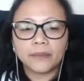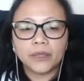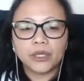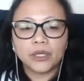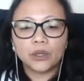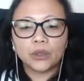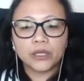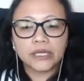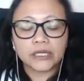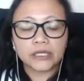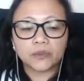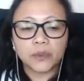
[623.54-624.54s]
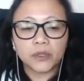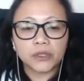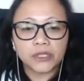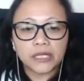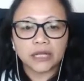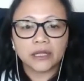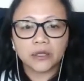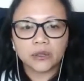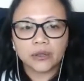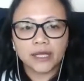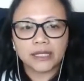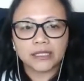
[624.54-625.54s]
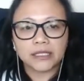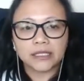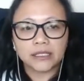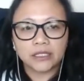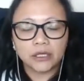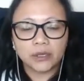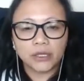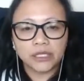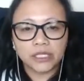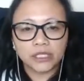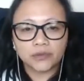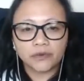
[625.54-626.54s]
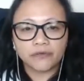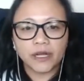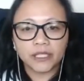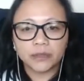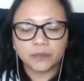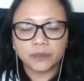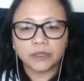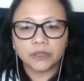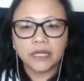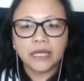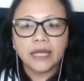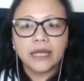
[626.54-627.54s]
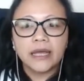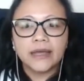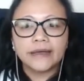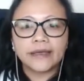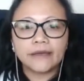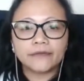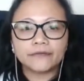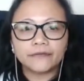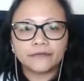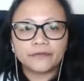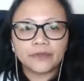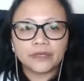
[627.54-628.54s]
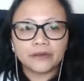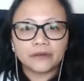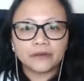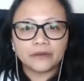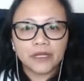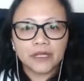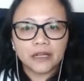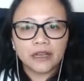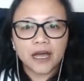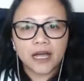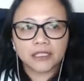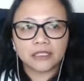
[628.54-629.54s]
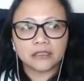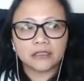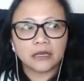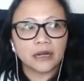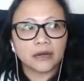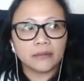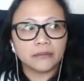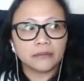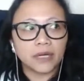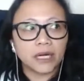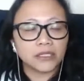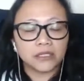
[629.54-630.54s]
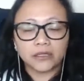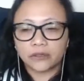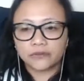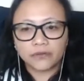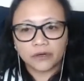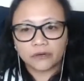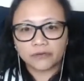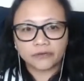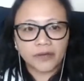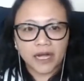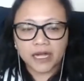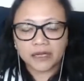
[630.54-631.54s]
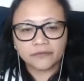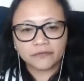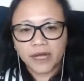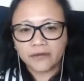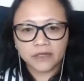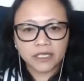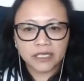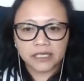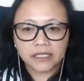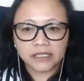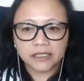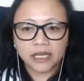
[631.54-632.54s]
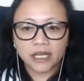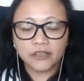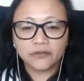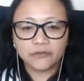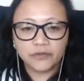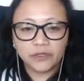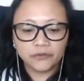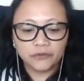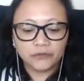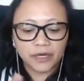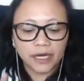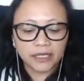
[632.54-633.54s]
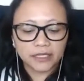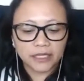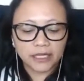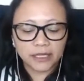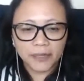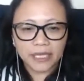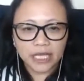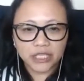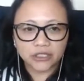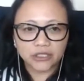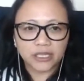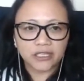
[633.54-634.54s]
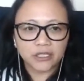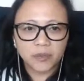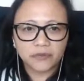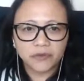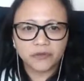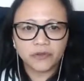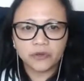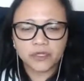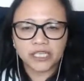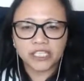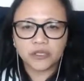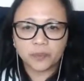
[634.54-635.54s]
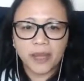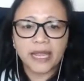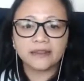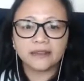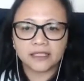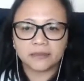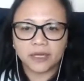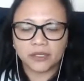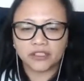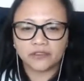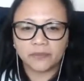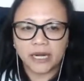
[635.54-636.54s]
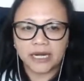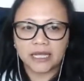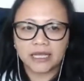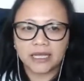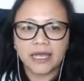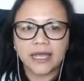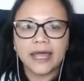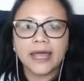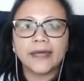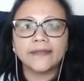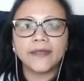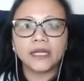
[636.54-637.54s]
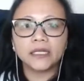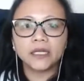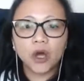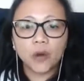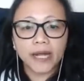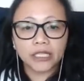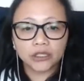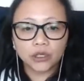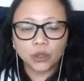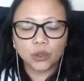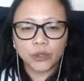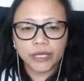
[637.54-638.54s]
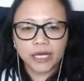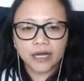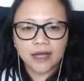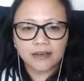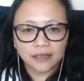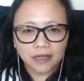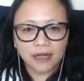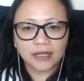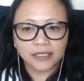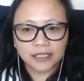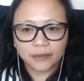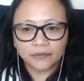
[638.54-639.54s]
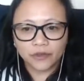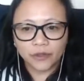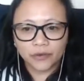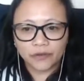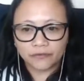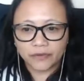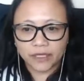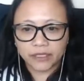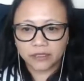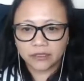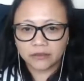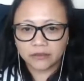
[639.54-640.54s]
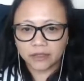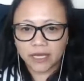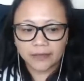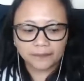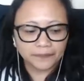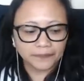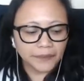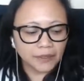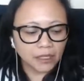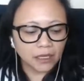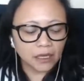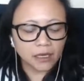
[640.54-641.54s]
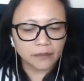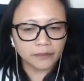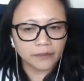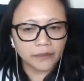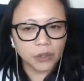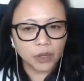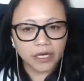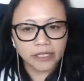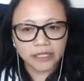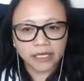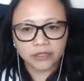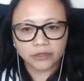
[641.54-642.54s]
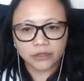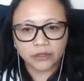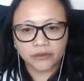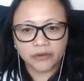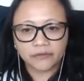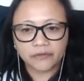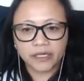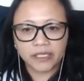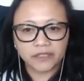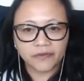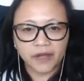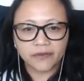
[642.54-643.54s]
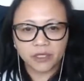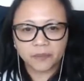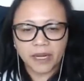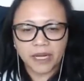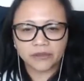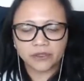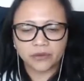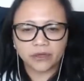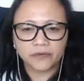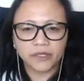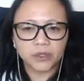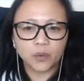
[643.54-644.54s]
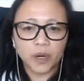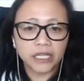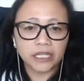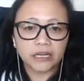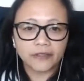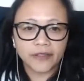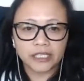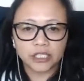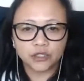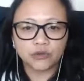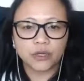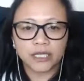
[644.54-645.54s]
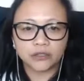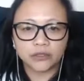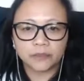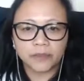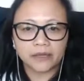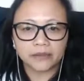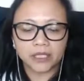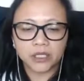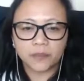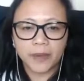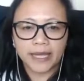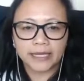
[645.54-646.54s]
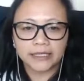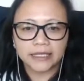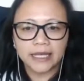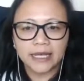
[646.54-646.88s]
Your lawyers are supposed to tell you that, it's refundable. If in the last I don't know, 5 years, you've had an application and it's been refused and you paid this amount of money, then go back to your lawyer and ask them for the refund. Okay, you are entitled to the refund. It's £500, or if it's 1 year, then it's £200 that you paid.